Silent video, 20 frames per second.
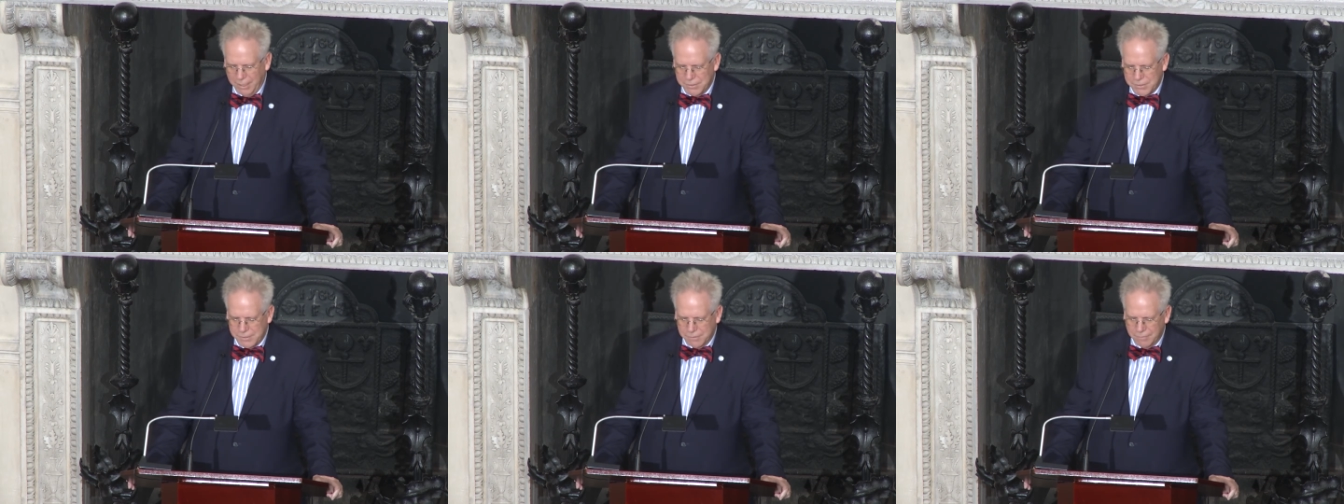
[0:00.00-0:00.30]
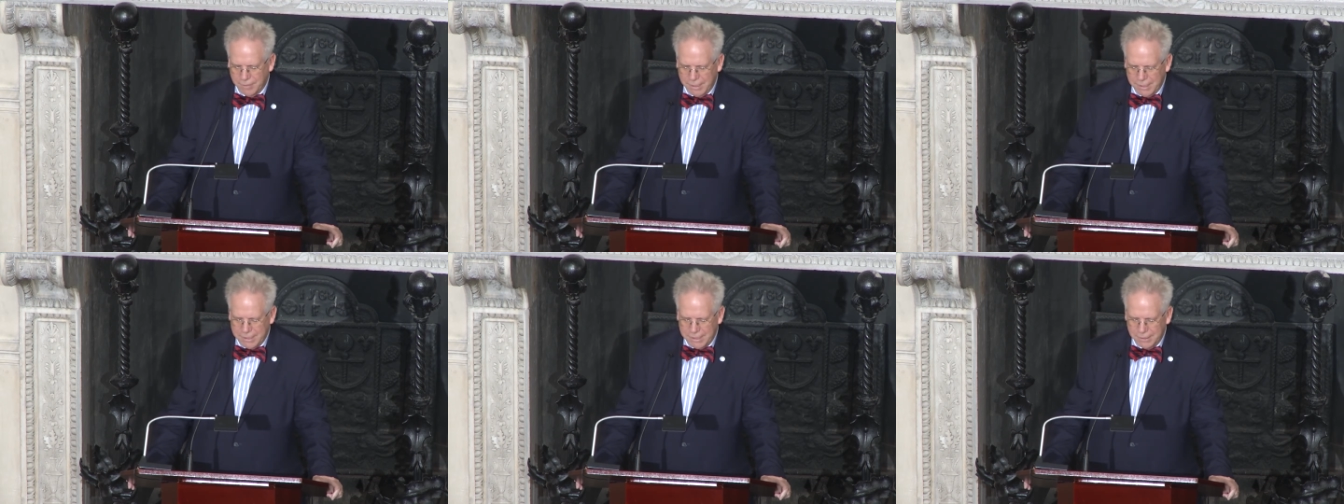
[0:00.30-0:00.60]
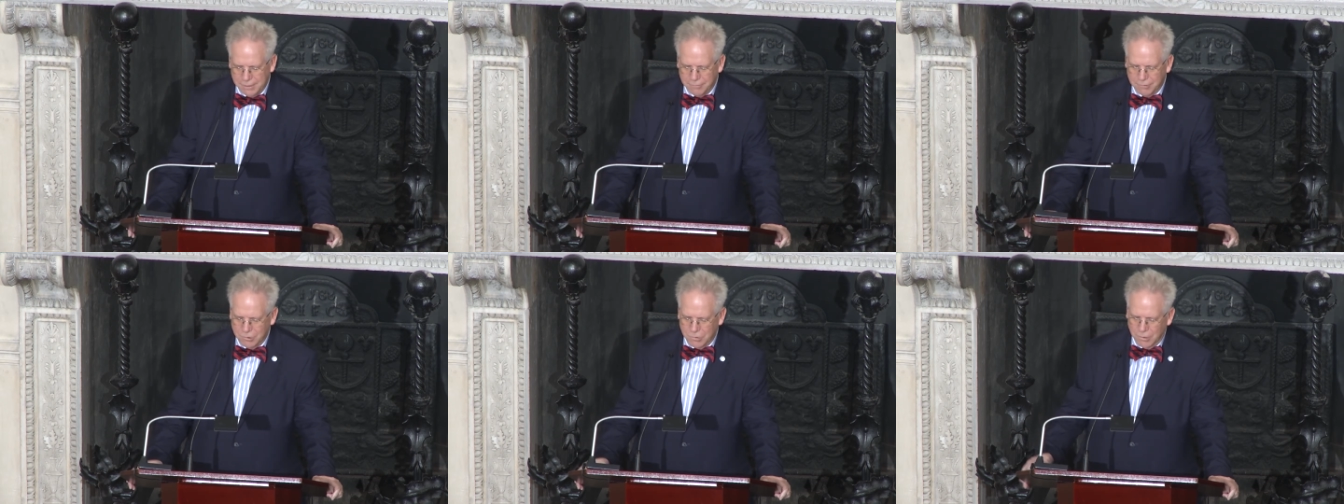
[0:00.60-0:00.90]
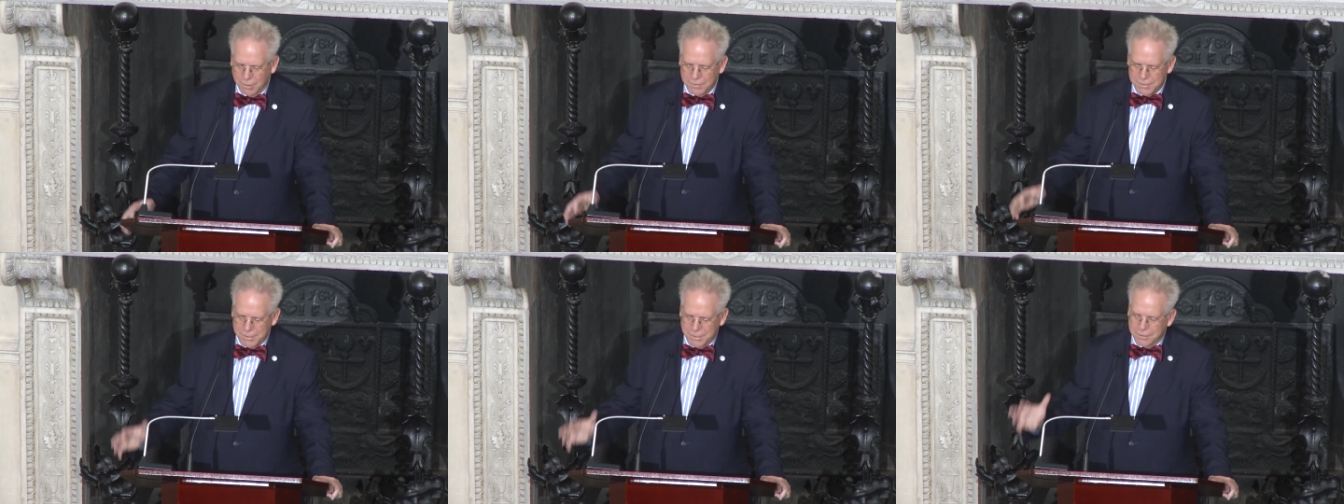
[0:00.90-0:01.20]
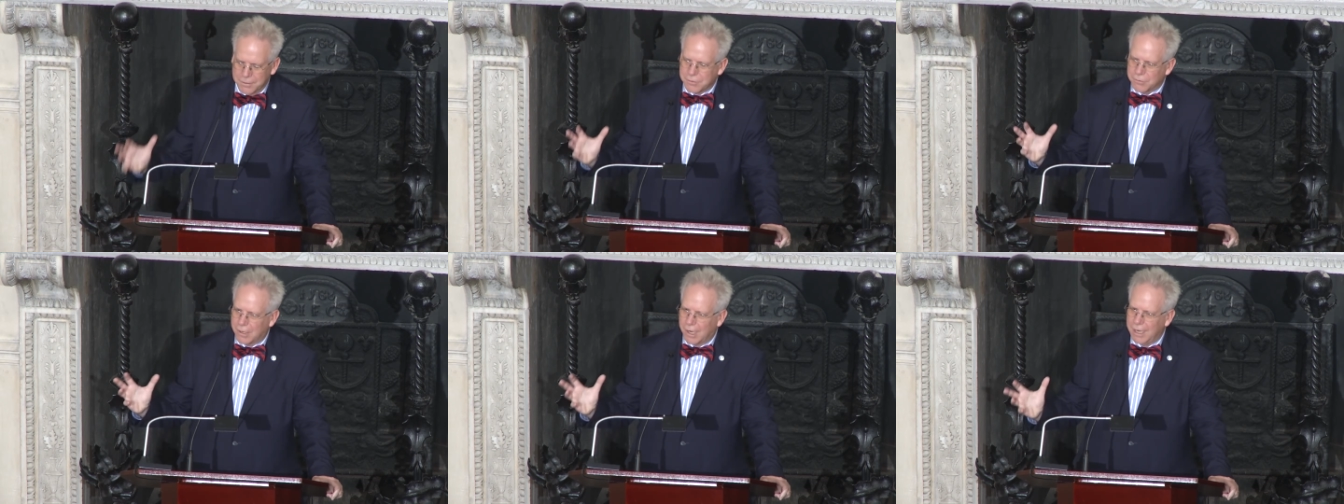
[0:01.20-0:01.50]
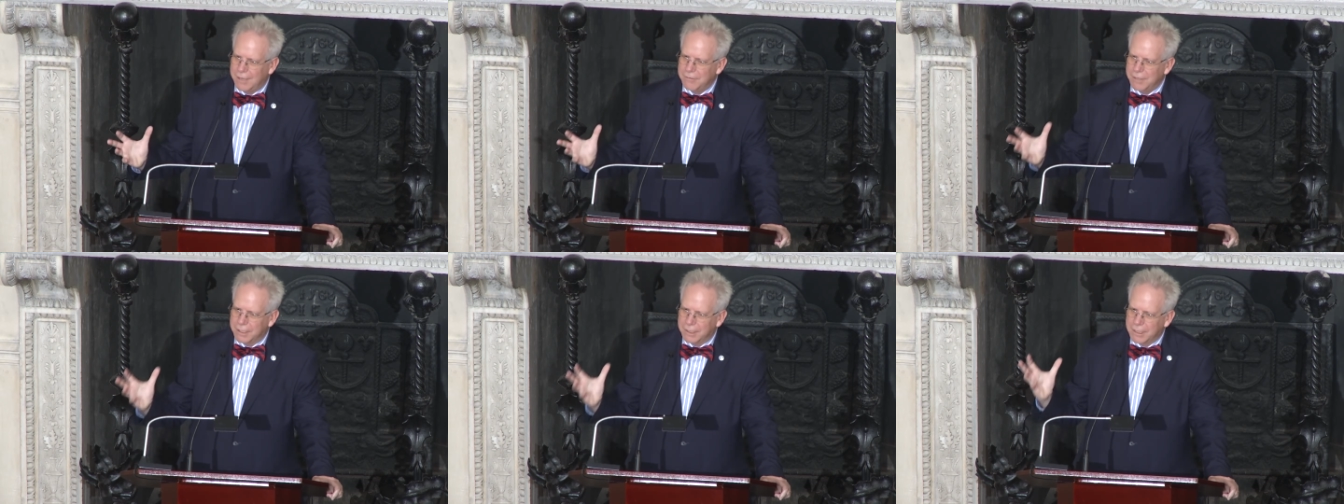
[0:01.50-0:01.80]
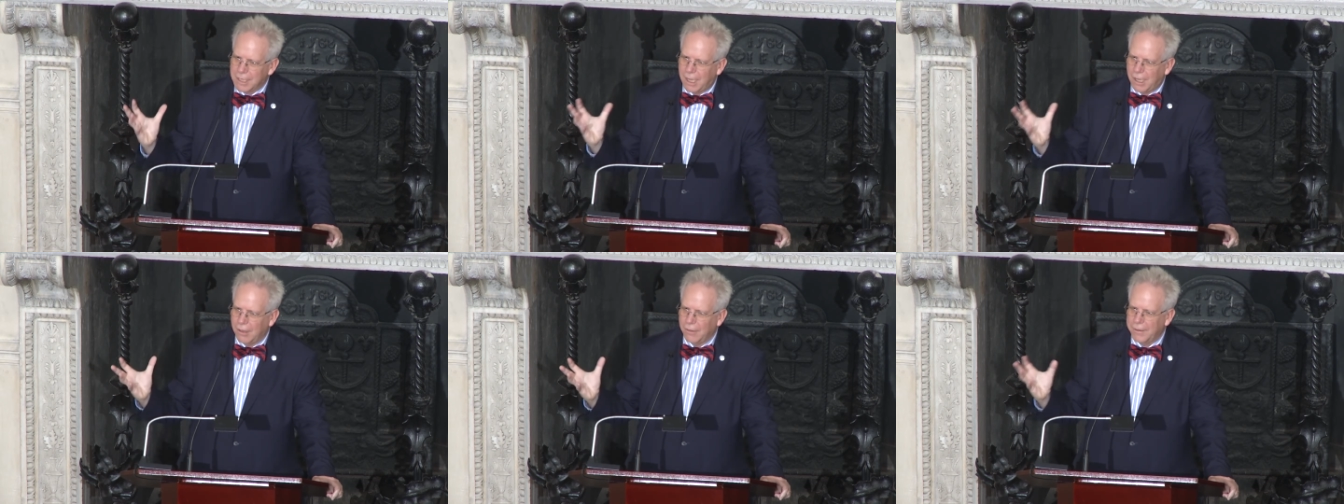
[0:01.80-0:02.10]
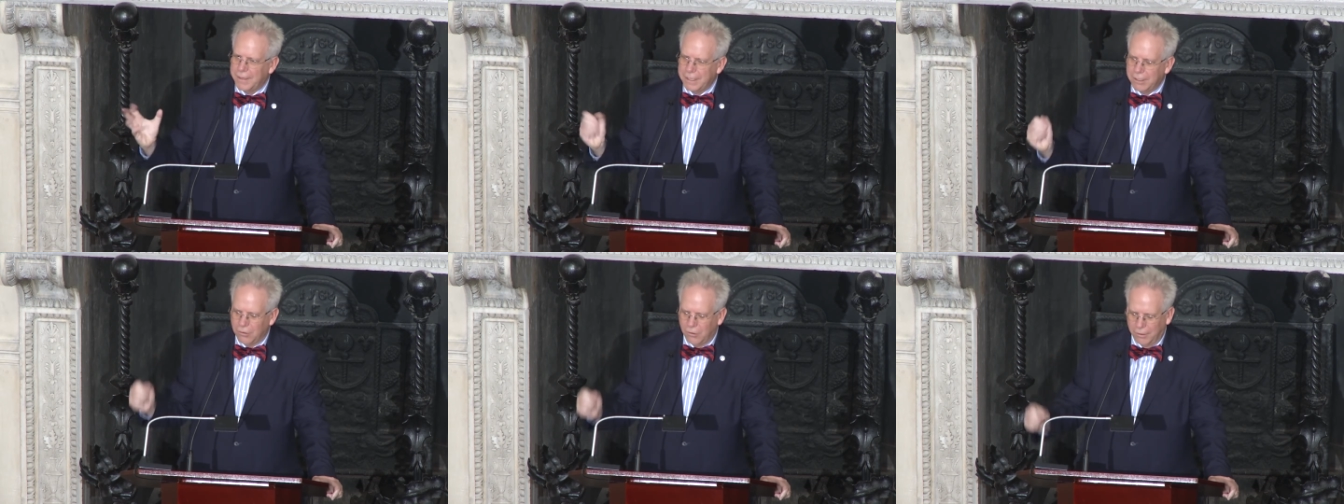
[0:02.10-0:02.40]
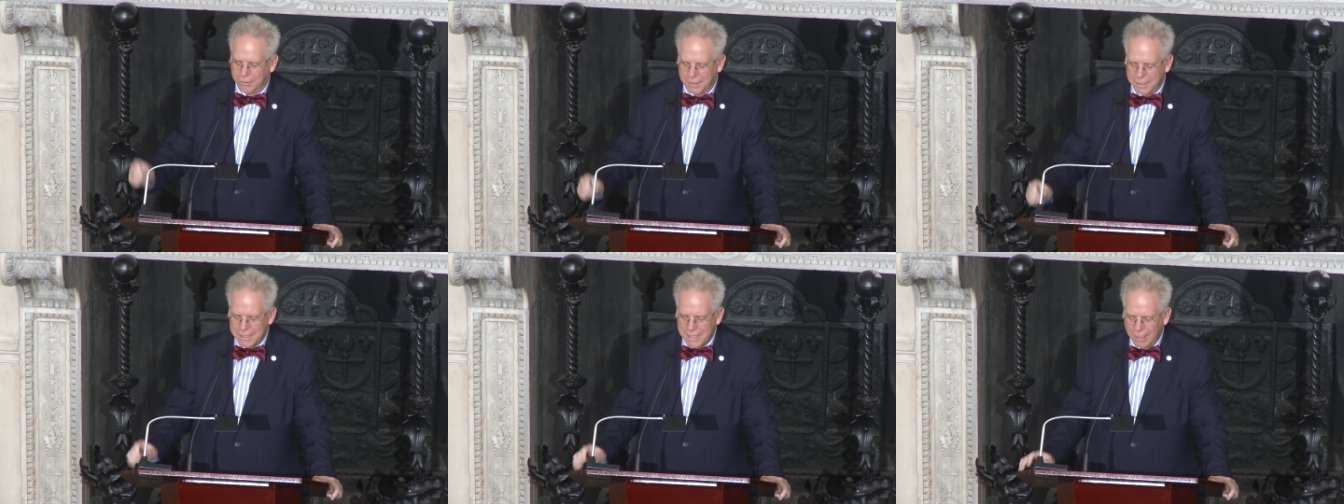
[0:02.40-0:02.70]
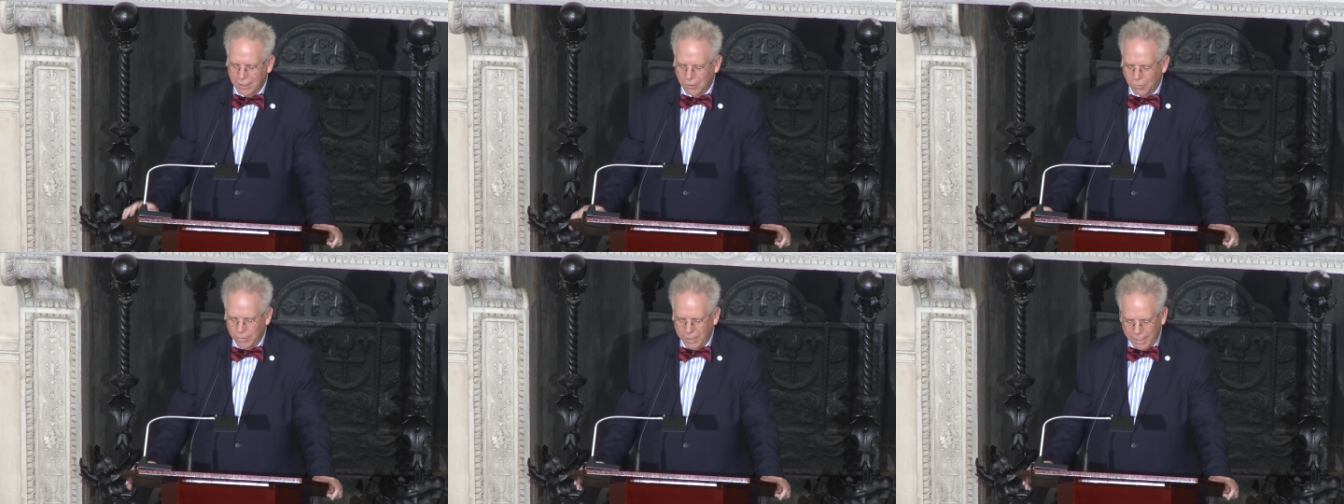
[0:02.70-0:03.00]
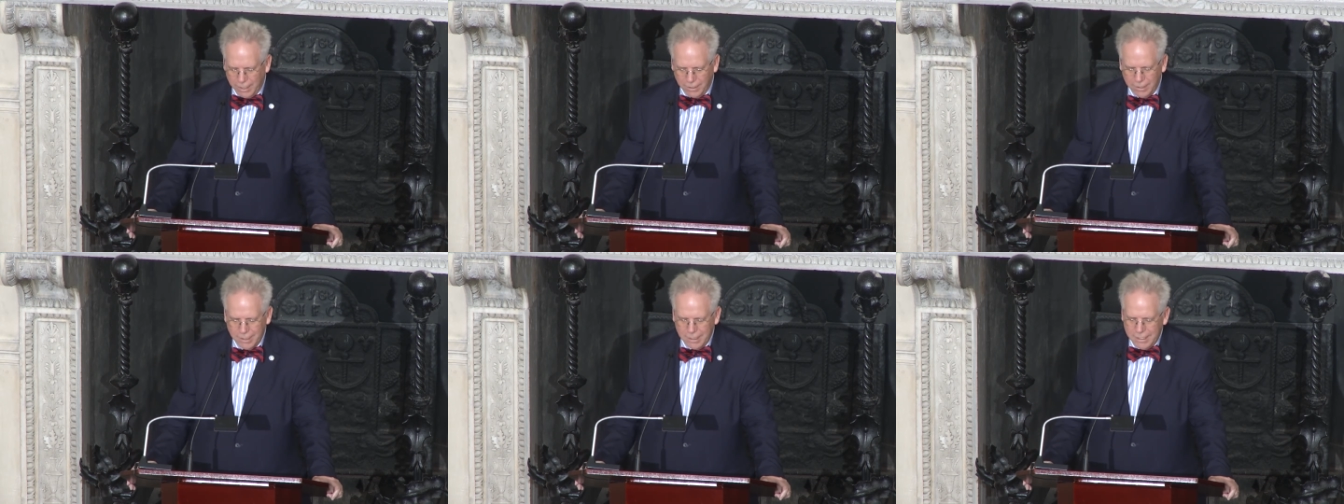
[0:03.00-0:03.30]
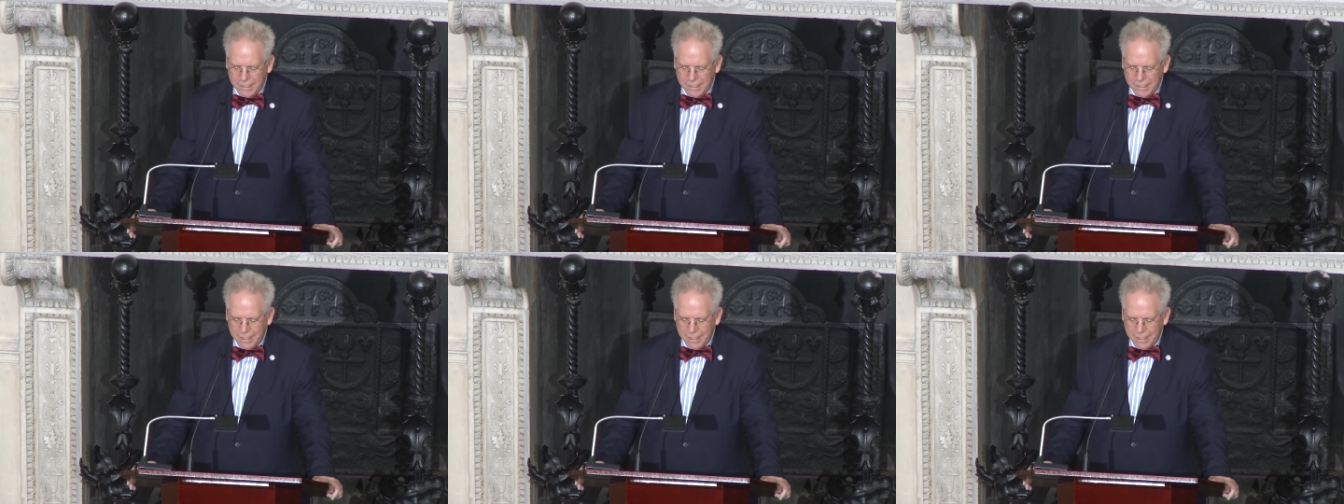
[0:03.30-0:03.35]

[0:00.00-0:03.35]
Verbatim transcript: Pennsylvania, of course, the thriving colony along the Delaware